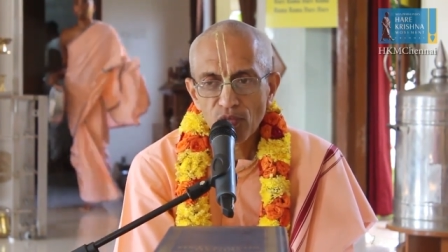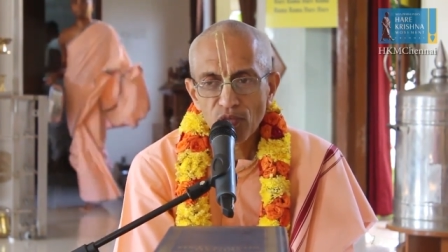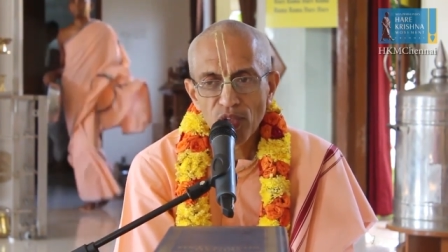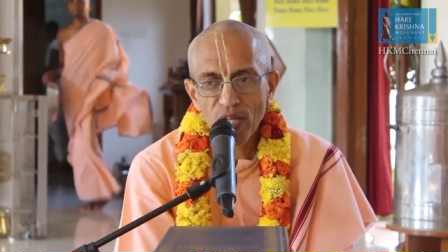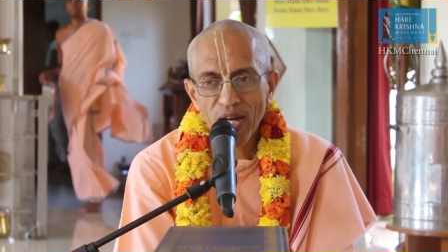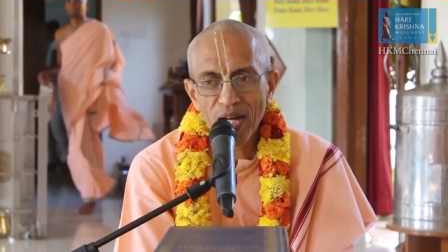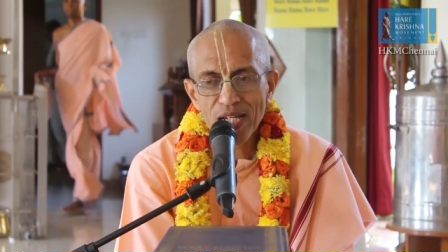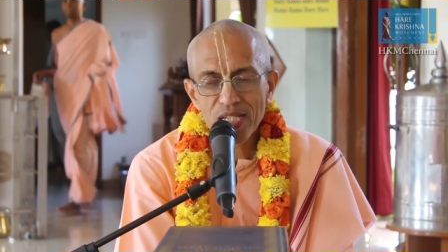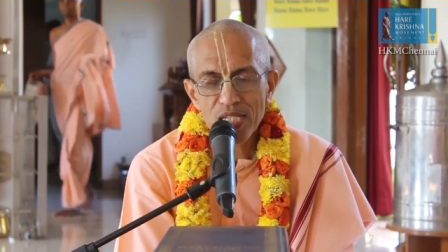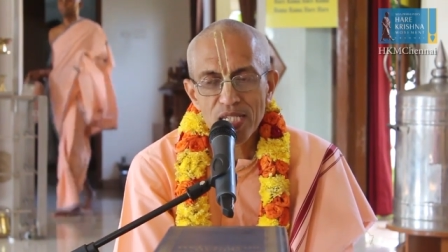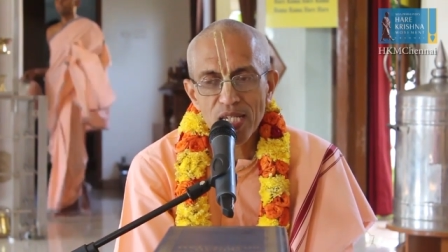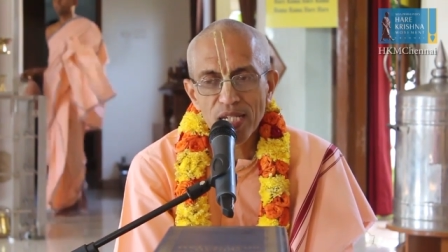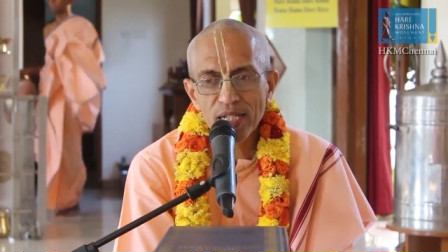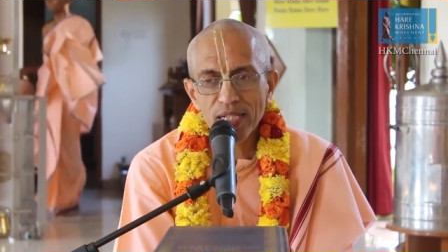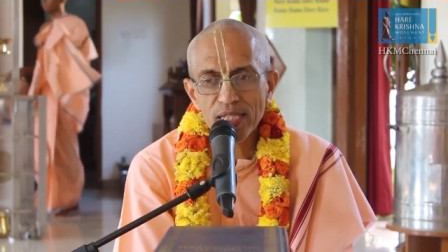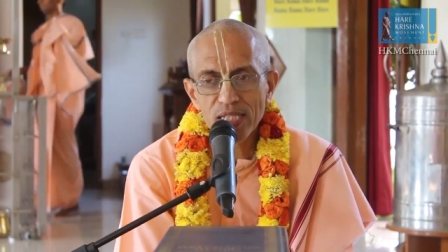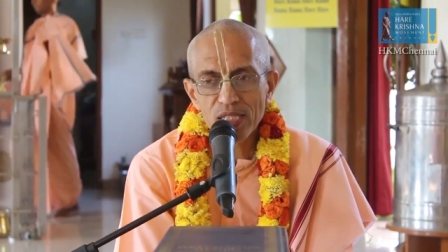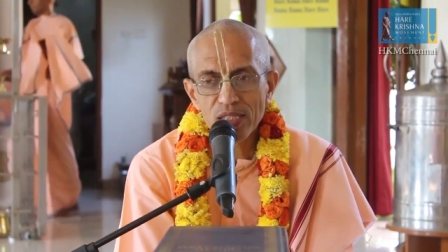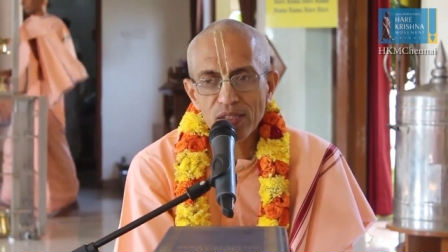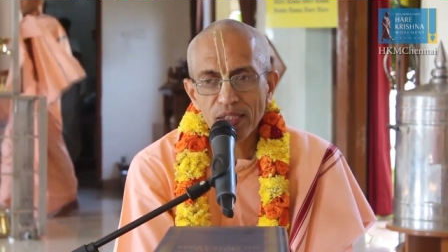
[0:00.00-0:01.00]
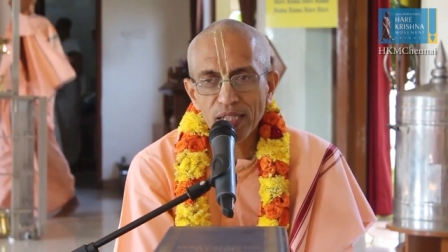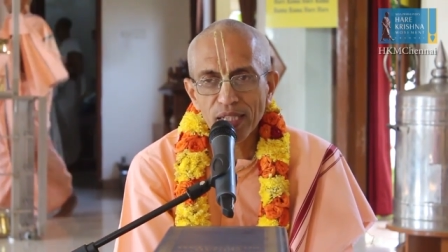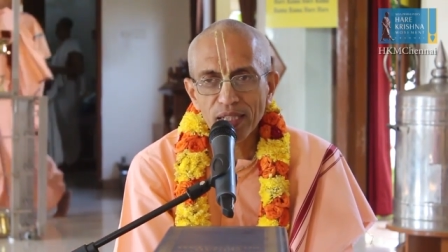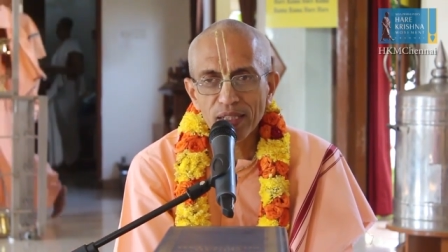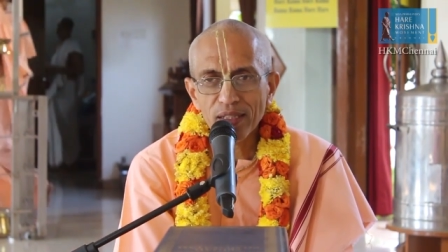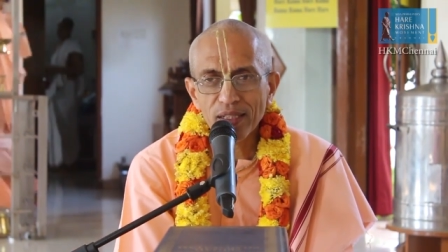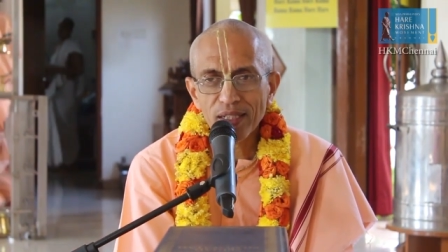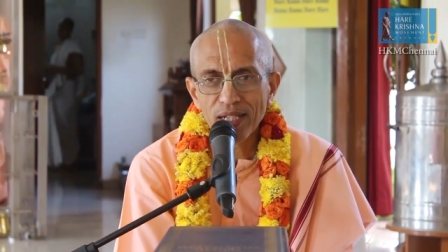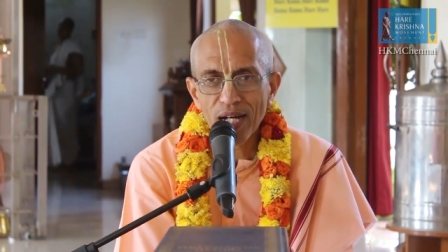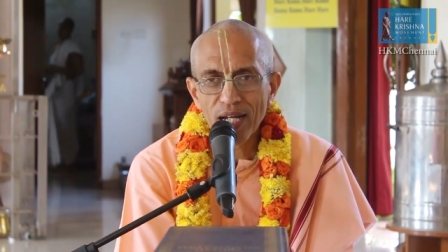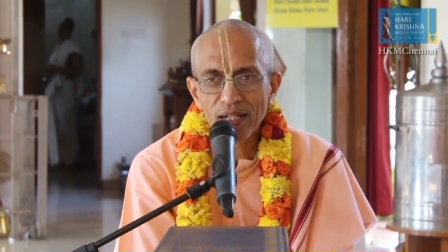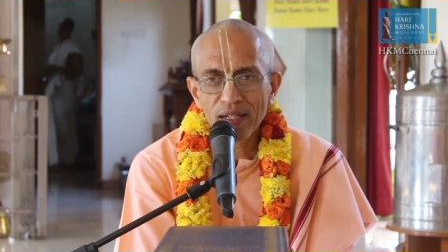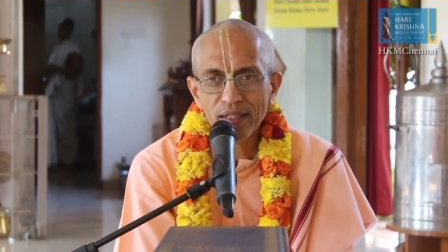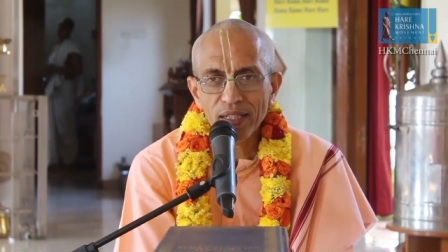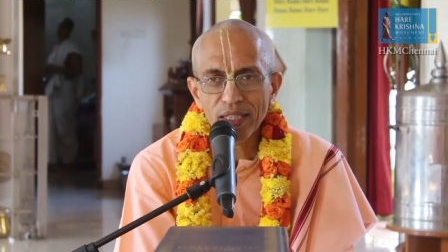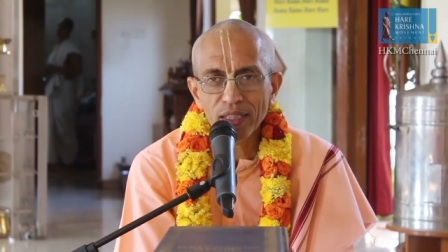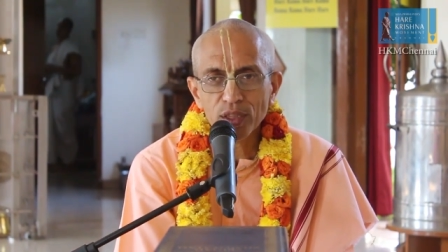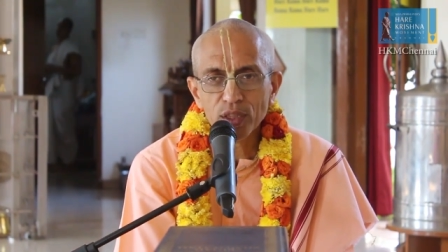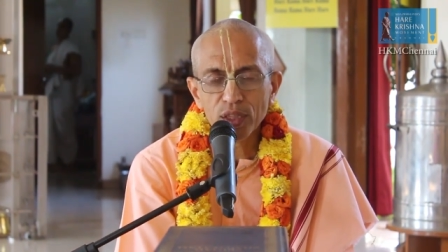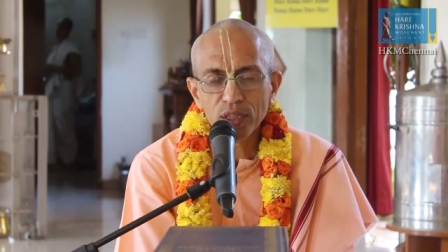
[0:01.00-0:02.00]
Vyasa is the
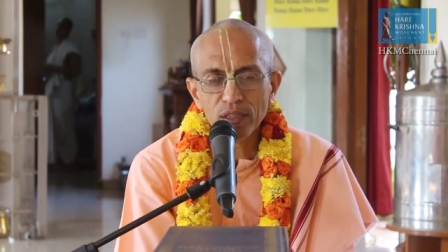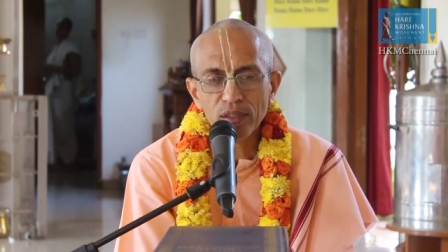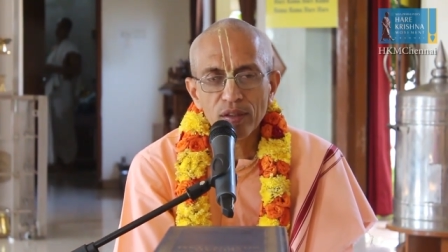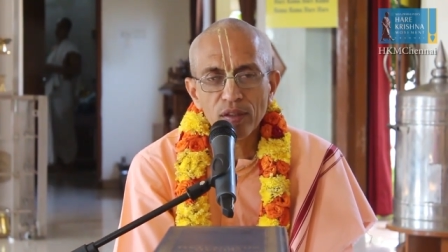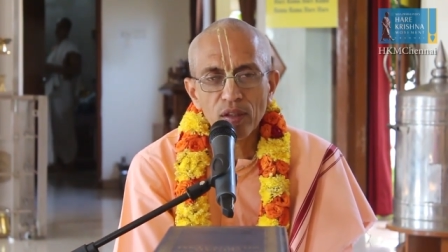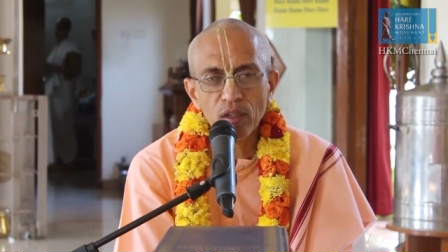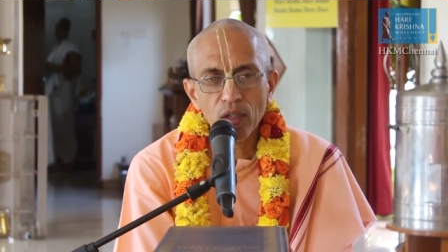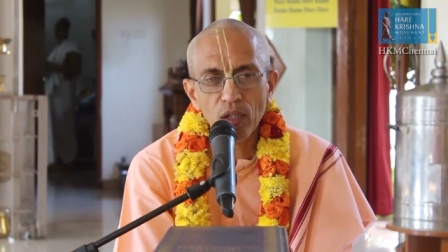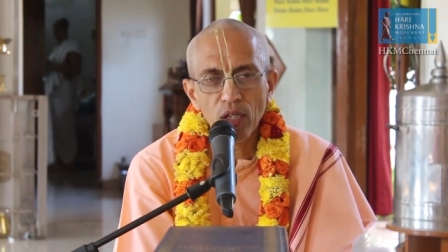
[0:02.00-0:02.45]
incarnation